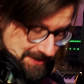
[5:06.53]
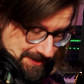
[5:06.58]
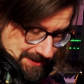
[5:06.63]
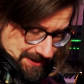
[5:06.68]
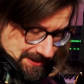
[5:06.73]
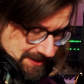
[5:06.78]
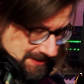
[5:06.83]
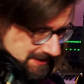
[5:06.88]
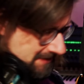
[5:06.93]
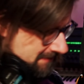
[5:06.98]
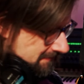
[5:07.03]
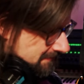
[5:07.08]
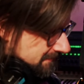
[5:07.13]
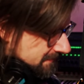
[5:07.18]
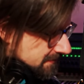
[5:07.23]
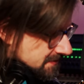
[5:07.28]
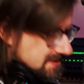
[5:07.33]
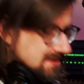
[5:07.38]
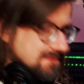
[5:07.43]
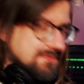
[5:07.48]
And
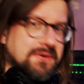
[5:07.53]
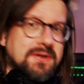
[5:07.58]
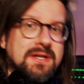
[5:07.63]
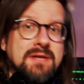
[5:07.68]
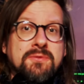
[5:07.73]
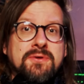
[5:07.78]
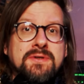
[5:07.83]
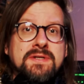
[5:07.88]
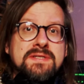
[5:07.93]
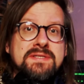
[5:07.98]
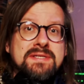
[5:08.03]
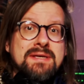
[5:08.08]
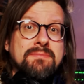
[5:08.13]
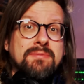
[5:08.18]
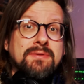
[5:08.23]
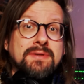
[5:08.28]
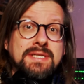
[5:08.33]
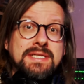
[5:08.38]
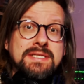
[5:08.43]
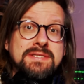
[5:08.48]
first of all, I'm going to
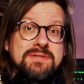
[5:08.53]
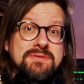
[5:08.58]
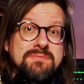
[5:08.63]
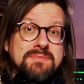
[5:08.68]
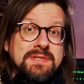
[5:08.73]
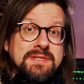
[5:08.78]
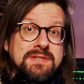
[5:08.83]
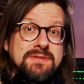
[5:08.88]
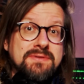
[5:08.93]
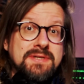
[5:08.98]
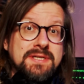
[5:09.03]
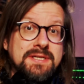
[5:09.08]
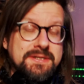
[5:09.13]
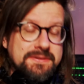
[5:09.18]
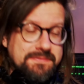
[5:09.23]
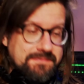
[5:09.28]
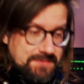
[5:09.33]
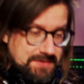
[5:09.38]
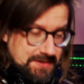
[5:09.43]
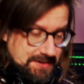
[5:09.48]
sample an instrument into here.
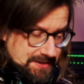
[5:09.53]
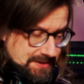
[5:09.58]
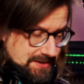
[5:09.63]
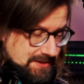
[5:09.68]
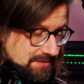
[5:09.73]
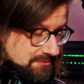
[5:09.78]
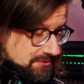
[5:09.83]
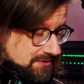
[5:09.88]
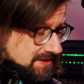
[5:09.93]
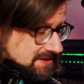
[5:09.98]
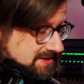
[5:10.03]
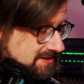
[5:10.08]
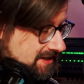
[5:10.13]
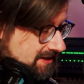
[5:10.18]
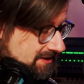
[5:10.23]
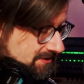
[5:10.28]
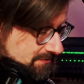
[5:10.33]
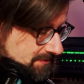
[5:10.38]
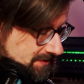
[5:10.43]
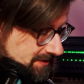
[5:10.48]
And I'm going to
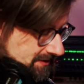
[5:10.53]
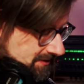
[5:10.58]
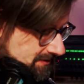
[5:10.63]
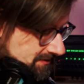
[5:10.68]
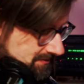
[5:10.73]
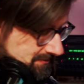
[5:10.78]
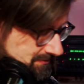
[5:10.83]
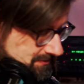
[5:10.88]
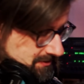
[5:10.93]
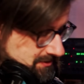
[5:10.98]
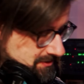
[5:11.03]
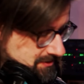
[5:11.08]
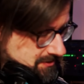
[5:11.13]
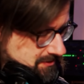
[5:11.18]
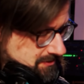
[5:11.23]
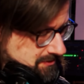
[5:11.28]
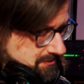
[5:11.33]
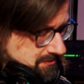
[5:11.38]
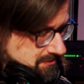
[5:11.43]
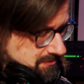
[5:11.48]
start with,
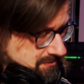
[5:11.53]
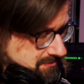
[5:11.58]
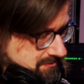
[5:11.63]
oh,